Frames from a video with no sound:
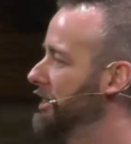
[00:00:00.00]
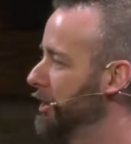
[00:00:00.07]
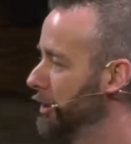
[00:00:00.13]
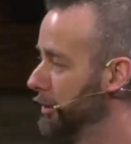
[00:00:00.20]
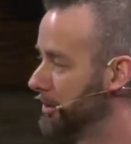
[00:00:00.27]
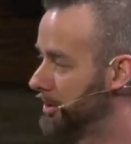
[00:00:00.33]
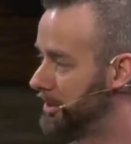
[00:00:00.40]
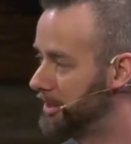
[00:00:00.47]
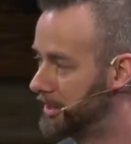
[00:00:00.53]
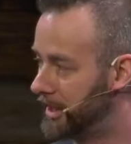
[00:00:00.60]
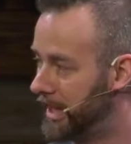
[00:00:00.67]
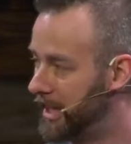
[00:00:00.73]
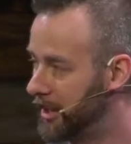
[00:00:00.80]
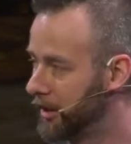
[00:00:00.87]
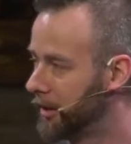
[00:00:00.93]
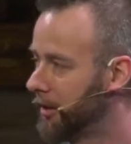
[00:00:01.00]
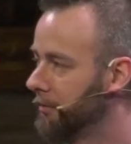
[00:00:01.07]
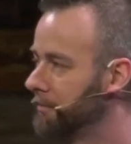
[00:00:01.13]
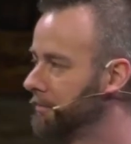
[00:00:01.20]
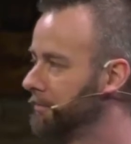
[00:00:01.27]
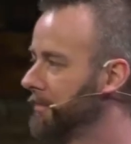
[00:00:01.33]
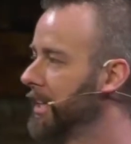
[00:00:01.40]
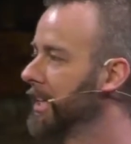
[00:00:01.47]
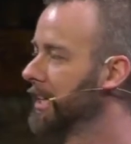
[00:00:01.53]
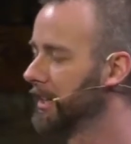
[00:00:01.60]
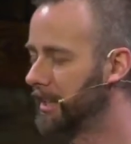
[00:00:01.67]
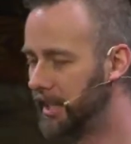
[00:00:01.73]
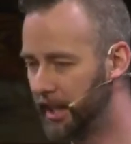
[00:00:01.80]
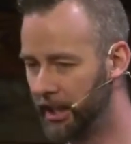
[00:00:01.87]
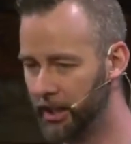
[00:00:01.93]
To steal,
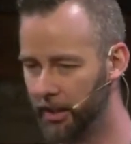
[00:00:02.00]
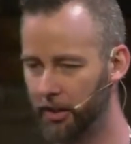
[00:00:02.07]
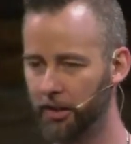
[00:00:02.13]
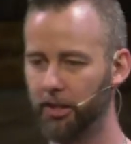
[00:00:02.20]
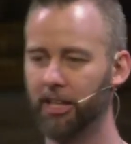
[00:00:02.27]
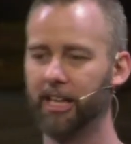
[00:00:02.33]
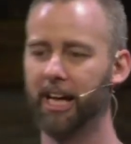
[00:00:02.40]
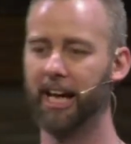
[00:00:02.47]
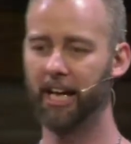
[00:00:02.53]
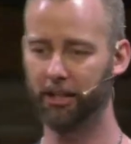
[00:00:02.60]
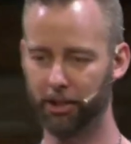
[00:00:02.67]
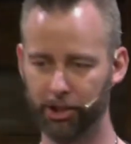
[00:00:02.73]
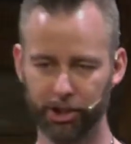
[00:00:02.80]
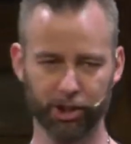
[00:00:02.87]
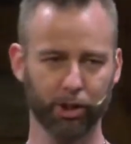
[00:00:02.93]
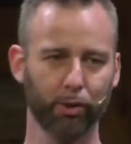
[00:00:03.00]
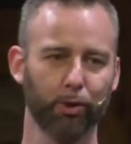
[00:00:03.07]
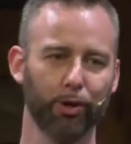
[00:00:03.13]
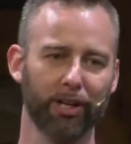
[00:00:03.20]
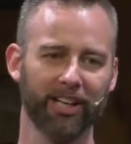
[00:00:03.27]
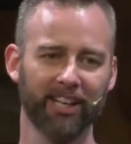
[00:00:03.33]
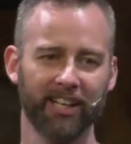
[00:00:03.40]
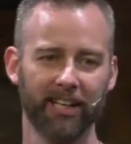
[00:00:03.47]
kill, and destroy.